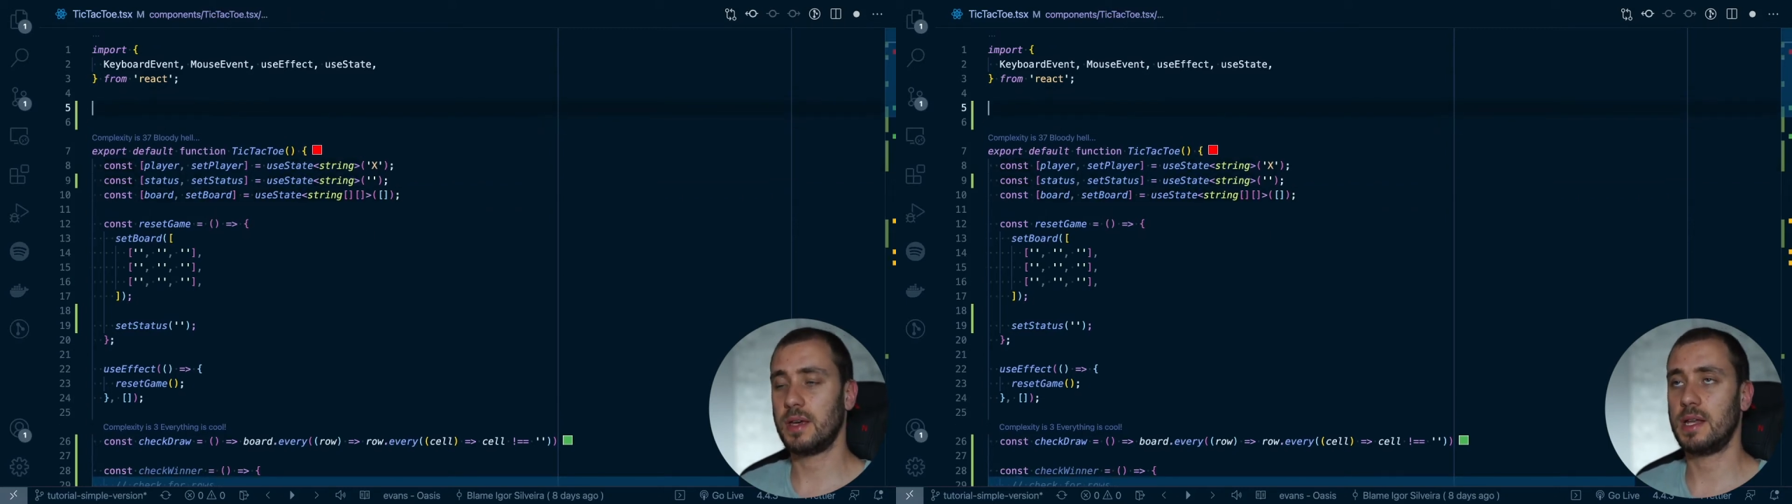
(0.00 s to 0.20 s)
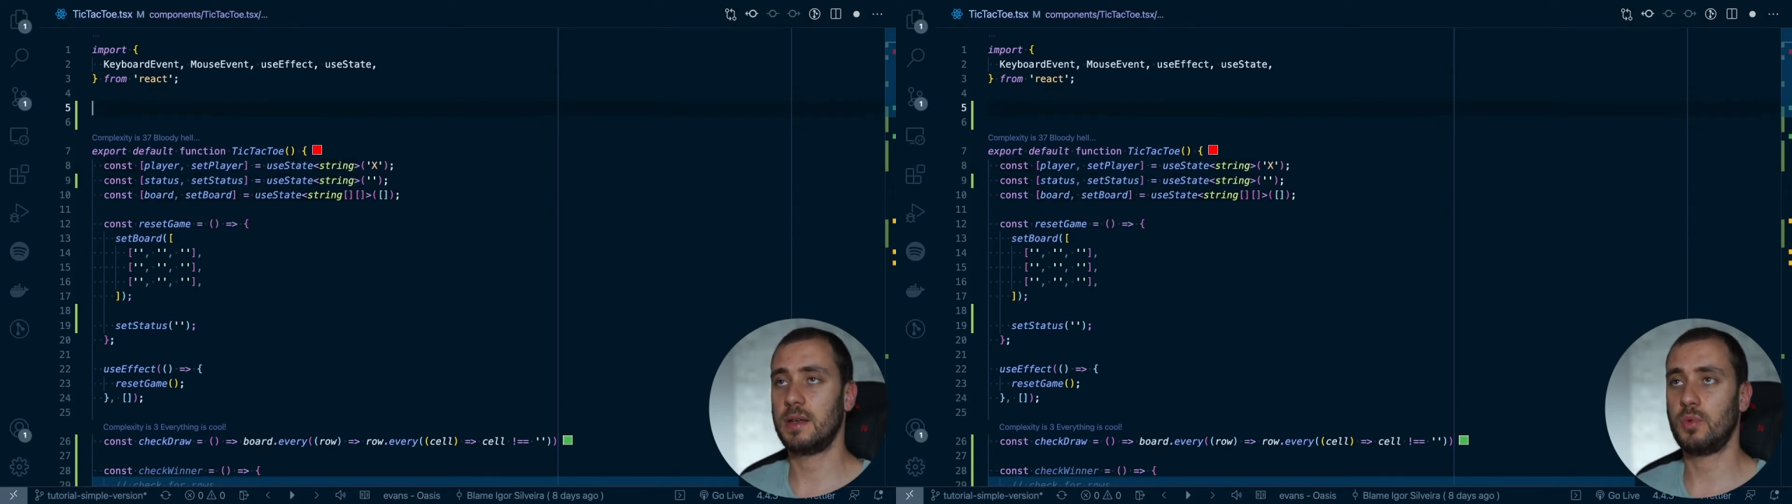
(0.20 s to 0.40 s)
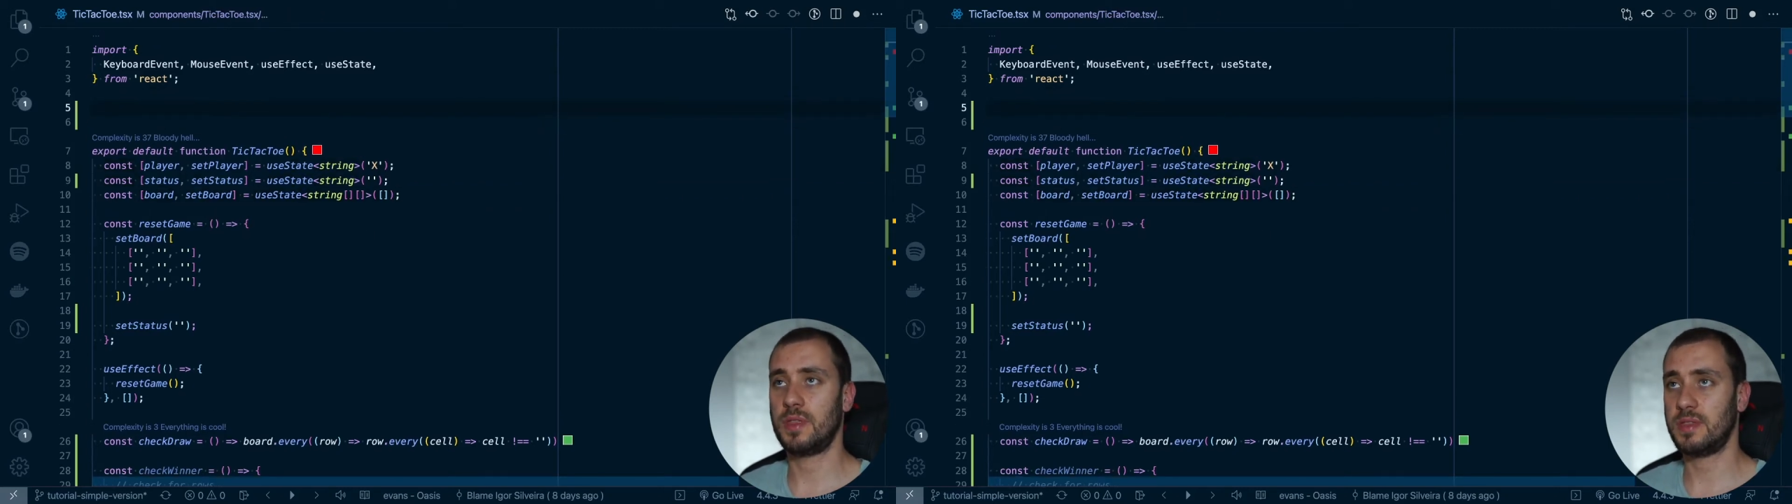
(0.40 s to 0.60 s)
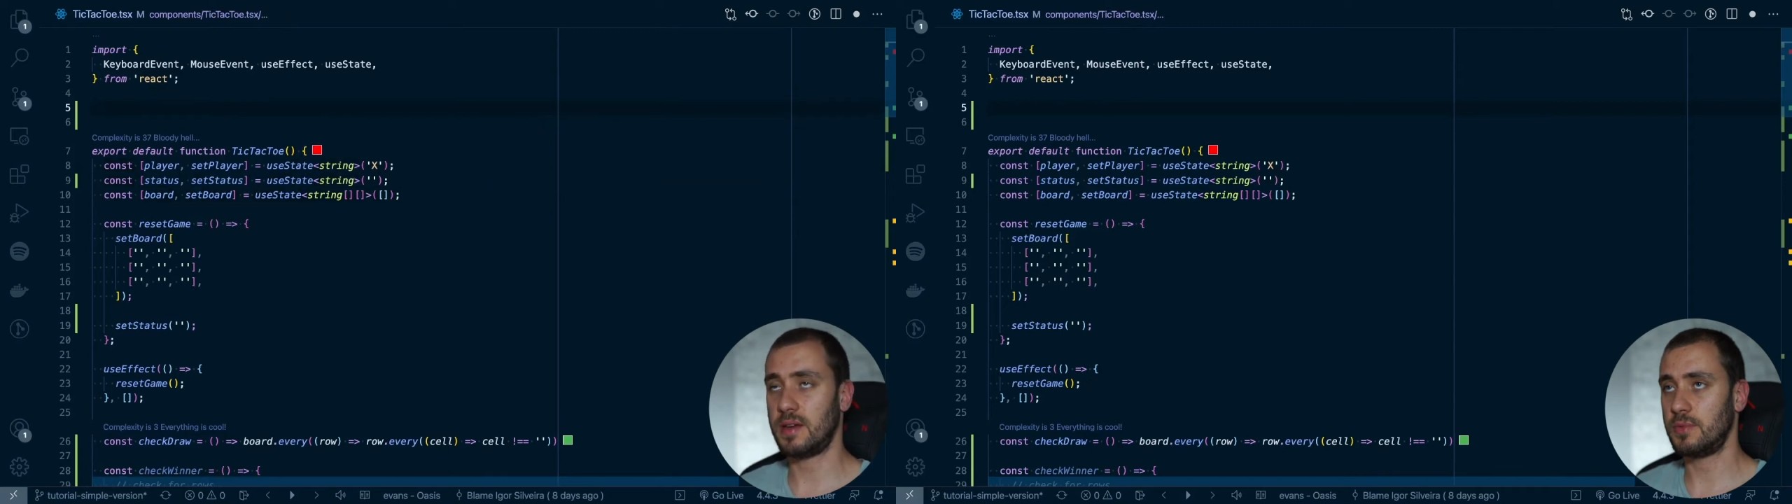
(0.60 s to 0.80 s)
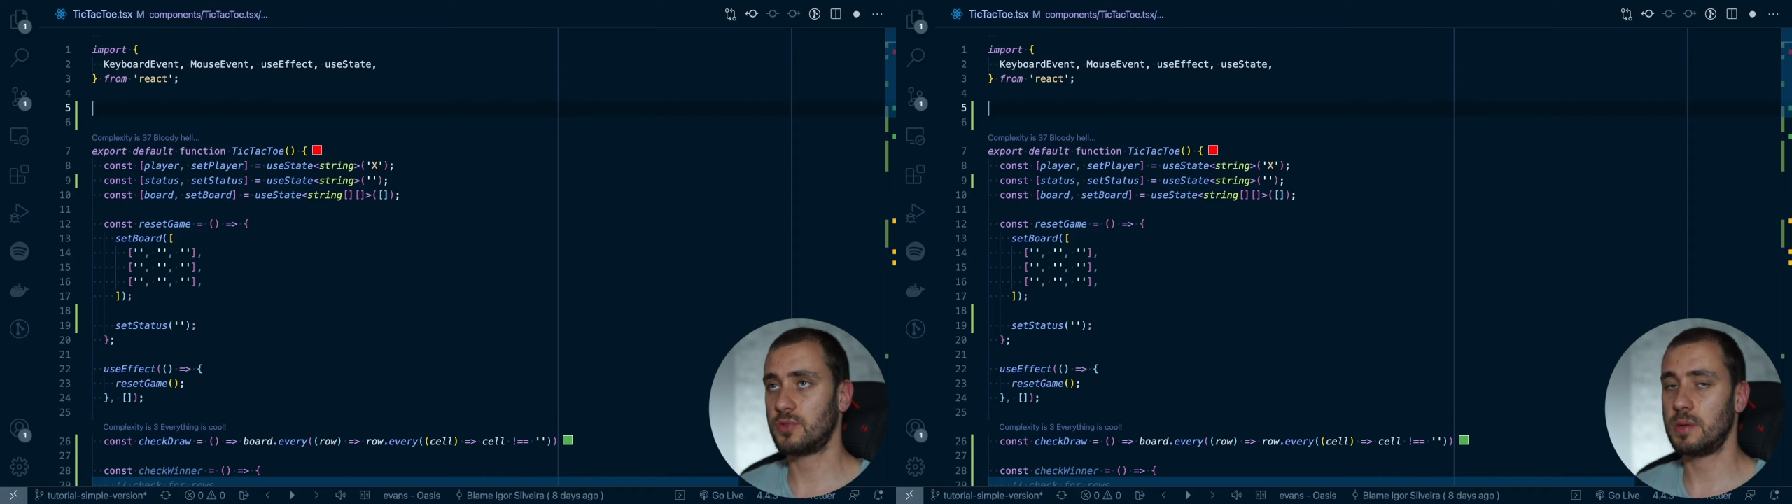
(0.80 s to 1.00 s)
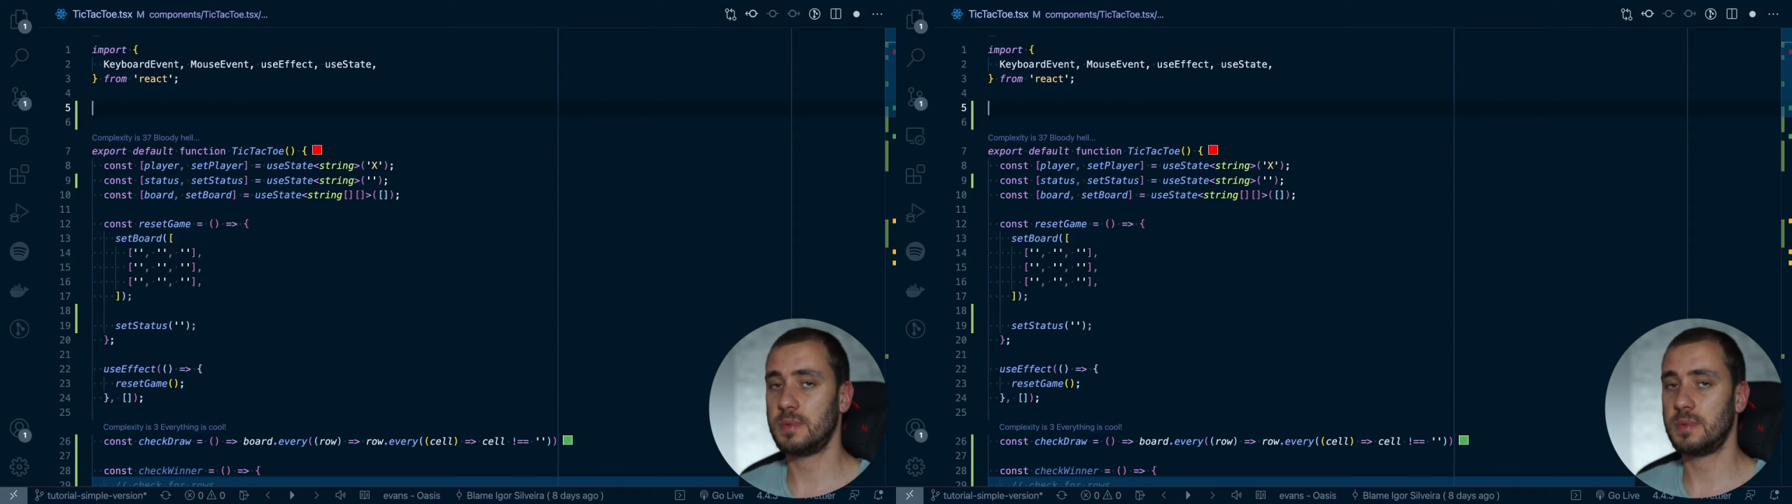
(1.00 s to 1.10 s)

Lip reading: And with TypeScript,